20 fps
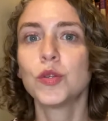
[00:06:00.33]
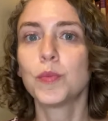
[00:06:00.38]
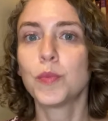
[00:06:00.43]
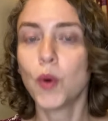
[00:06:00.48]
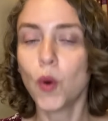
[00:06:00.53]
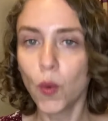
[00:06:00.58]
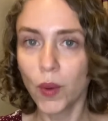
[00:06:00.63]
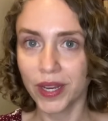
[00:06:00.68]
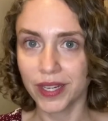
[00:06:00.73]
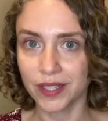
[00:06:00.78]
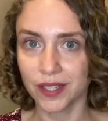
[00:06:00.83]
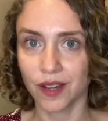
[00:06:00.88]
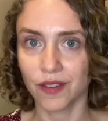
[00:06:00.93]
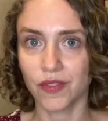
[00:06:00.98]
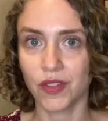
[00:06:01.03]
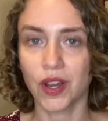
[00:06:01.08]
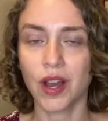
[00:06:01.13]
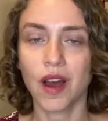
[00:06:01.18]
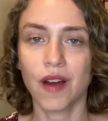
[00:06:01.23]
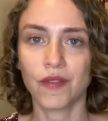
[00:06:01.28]
point of
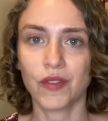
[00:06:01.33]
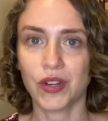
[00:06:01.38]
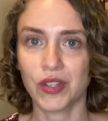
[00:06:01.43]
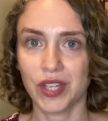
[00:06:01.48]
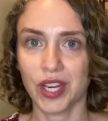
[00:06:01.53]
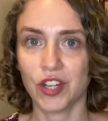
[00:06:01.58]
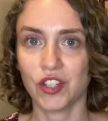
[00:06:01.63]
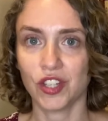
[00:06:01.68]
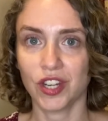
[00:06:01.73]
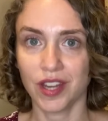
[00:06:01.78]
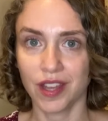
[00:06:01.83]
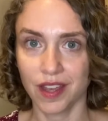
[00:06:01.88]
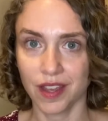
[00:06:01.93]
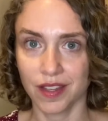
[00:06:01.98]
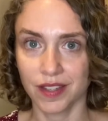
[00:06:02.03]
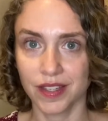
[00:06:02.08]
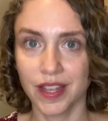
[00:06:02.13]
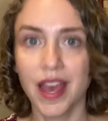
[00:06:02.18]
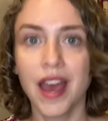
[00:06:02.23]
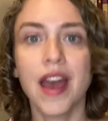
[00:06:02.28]
the conversation
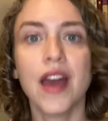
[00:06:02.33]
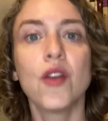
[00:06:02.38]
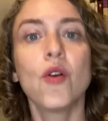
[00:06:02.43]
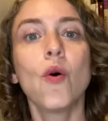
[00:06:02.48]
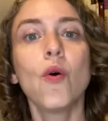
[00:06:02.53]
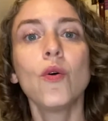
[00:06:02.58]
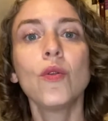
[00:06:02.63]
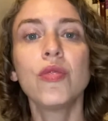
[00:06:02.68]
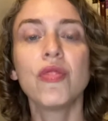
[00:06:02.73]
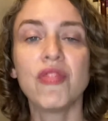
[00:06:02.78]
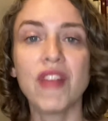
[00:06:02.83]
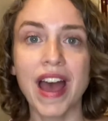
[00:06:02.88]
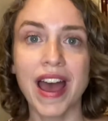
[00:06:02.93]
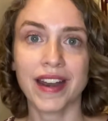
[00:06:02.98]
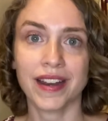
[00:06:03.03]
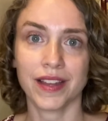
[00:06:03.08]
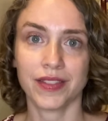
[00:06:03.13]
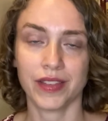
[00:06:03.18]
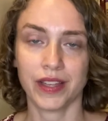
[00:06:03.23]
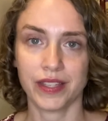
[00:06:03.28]
is, and hold
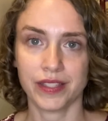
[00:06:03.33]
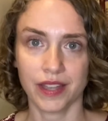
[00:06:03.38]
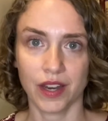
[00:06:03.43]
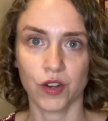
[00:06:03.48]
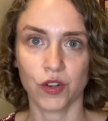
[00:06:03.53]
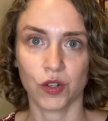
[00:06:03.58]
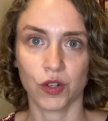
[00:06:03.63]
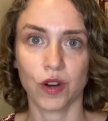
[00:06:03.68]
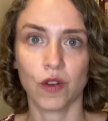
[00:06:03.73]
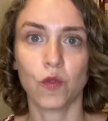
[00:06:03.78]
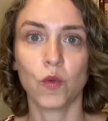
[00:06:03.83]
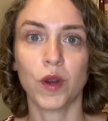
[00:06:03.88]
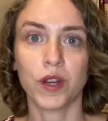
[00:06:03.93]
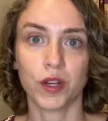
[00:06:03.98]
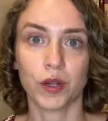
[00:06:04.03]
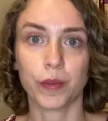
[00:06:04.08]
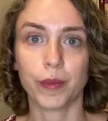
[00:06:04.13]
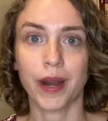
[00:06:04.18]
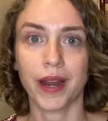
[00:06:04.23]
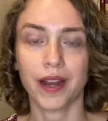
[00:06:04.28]
that at the center of what
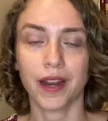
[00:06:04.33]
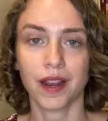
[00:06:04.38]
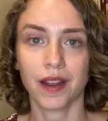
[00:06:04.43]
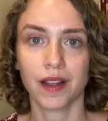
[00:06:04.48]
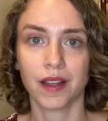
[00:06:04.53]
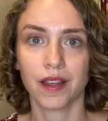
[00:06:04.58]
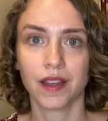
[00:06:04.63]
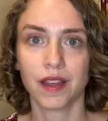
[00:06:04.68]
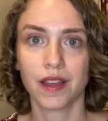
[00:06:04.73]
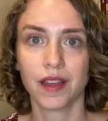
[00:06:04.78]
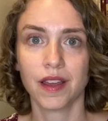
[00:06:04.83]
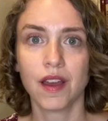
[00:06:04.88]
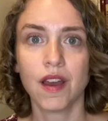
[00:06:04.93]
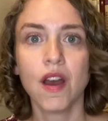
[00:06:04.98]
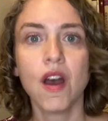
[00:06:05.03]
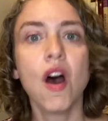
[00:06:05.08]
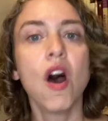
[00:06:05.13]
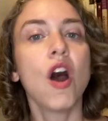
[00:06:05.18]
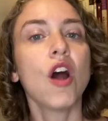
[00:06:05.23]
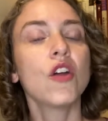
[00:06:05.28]
you're writing.
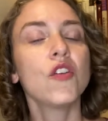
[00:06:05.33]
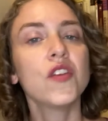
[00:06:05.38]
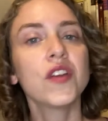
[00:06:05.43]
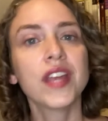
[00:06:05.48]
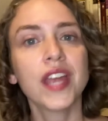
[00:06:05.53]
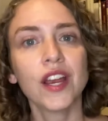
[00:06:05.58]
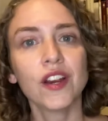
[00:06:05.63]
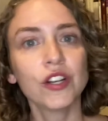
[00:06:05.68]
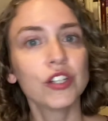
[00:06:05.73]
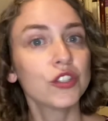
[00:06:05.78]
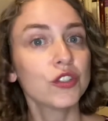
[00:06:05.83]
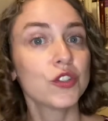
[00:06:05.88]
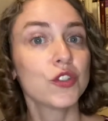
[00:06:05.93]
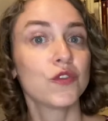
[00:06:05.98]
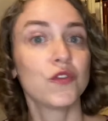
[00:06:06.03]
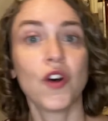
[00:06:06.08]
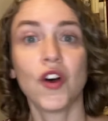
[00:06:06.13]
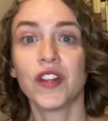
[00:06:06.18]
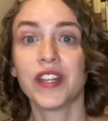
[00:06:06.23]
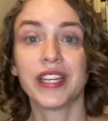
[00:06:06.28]
Are the characters
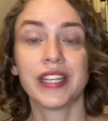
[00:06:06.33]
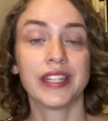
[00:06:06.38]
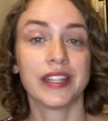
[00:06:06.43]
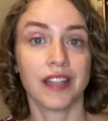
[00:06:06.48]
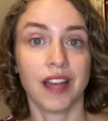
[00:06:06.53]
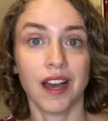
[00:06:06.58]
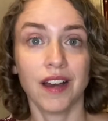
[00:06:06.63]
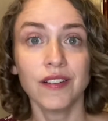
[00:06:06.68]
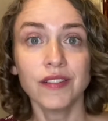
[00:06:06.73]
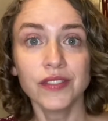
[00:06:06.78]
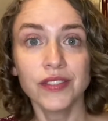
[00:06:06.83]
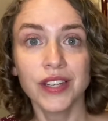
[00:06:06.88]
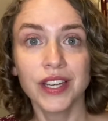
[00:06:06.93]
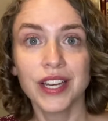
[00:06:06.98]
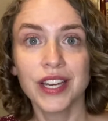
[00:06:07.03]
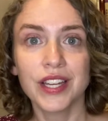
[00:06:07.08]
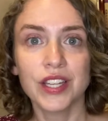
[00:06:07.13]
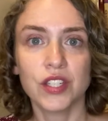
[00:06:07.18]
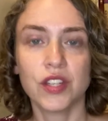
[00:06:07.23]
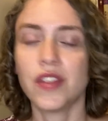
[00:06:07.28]
falling in love?
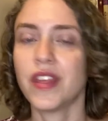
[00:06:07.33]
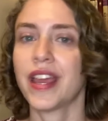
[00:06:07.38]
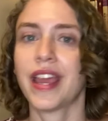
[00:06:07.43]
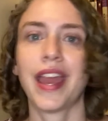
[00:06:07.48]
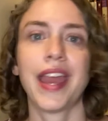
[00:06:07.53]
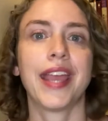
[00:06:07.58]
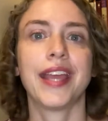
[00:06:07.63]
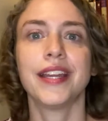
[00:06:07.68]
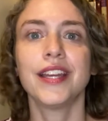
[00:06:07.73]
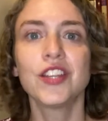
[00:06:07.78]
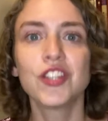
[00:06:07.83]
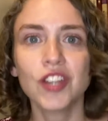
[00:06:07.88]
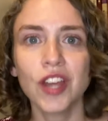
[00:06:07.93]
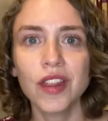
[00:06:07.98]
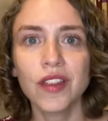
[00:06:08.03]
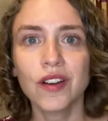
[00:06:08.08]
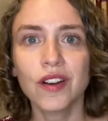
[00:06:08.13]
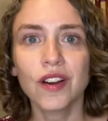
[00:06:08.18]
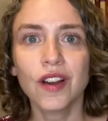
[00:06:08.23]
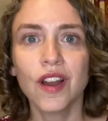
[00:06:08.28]
Do they hate each
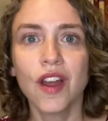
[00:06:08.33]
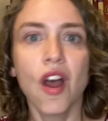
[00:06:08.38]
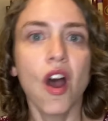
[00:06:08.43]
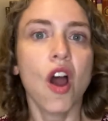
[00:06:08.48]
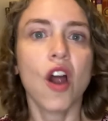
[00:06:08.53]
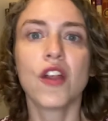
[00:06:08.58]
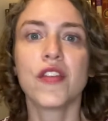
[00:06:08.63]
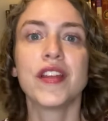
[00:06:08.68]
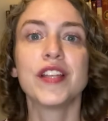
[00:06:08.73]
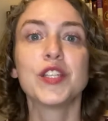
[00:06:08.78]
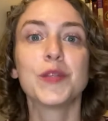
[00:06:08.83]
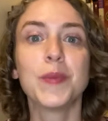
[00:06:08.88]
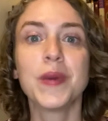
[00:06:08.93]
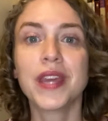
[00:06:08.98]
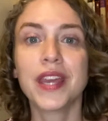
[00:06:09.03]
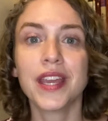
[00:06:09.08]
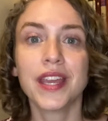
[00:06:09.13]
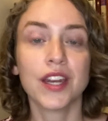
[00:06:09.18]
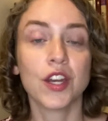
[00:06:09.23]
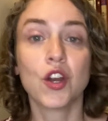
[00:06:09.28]
other? Are they
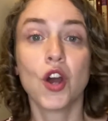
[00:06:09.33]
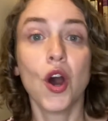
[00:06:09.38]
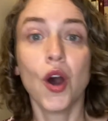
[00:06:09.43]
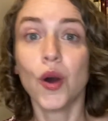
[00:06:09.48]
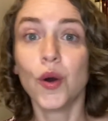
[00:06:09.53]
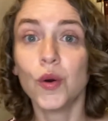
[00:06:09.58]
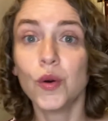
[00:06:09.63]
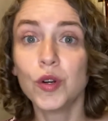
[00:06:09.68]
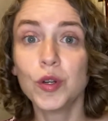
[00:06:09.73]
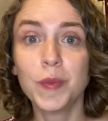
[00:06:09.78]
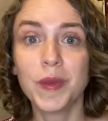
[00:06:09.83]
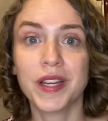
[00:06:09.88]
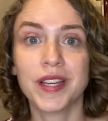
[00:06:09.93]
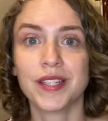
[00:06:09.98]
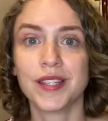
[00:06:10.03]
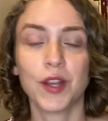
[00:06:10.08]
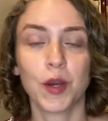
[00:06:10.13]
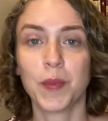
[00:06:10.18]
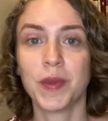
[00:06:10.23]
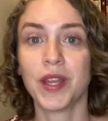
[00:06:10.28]
speaking in code
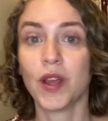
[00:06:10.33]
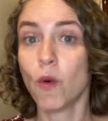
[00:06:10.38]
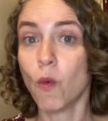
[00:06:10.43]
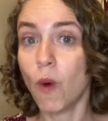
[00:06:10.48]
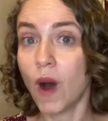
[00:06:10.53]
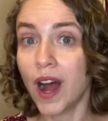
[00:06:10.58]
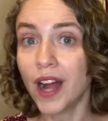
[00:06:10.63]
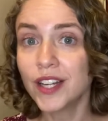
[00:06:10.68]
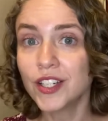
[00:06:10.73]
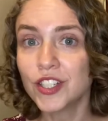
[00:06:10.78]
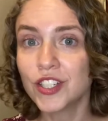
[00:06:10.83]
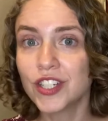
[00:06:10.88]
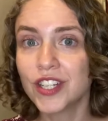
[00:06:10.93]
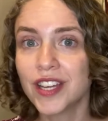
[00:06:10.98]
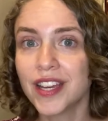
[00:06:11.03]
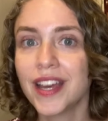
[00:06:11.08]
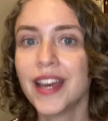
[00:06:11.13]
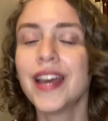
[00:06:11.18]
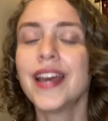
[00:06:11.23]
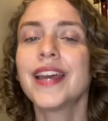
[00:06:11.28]
because they're being watched?
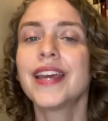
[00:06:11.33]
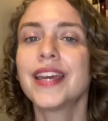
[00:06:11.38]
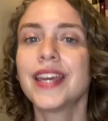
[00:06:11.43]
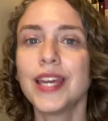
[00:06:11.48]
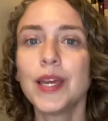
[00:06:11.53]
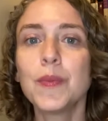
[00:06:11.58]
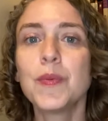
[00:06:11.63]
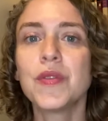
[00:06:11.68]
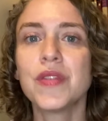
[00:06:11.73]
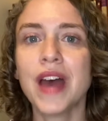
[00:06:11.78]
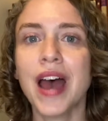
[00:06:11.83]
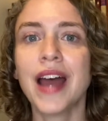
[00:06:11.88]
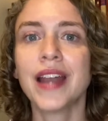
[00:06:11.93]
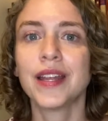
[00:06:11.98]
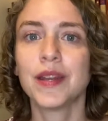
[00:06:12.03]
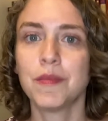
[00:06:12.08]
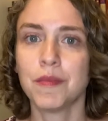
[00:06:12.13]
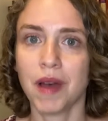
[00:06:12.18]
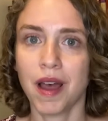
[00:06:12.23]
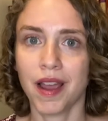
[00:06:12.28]
Keep that
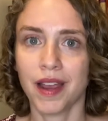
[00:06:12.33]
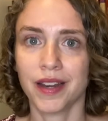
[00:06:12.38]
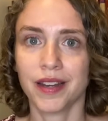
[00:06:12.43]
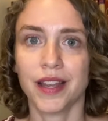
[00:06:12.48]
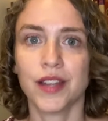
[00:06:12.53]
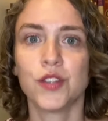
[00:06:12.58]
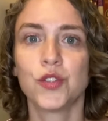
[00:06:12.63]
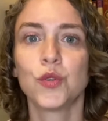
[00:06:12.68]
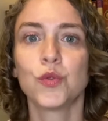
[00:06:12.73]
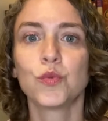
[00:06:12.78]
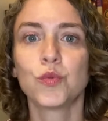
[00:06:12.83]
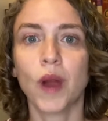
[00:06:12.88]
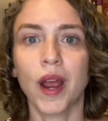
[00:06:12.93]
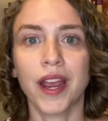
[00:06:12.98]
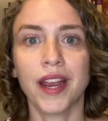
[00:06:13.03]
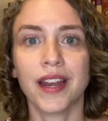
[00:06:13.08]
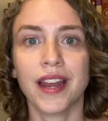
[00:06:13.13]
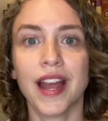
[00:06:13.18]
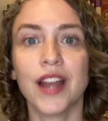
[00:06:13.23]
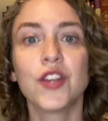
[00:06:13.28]
in mind as you
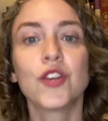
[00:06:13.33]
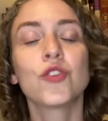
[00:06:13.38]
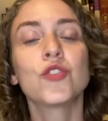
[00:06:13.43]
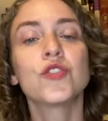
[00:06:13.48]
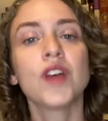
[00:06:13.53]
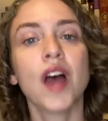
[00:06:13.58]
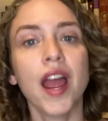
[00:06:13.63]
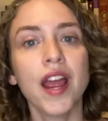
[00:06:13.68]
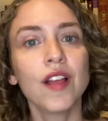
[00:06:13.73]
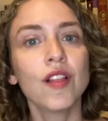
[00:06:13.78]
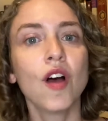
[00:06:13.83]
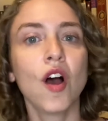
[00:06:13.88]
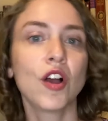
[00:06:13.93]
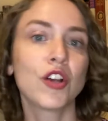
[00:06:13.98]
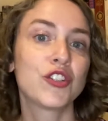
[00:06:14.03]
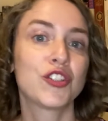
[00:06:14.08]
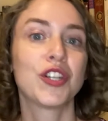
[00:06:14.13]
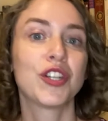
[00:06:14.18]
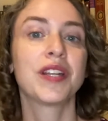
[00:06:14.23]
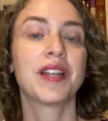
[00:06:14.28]
write, and your dialogue
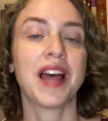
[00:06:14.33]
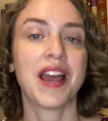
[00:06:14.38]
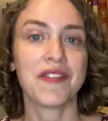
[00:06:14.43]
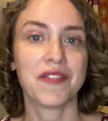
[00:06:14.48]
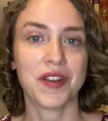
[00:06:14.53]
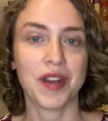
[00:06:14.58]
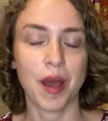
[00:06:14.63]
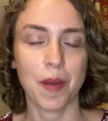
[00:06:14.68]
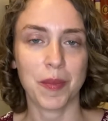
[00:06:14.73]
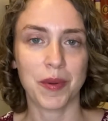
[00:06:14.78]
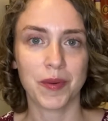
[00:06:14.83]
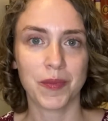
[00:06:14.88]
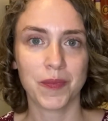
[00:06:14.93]
should liven up.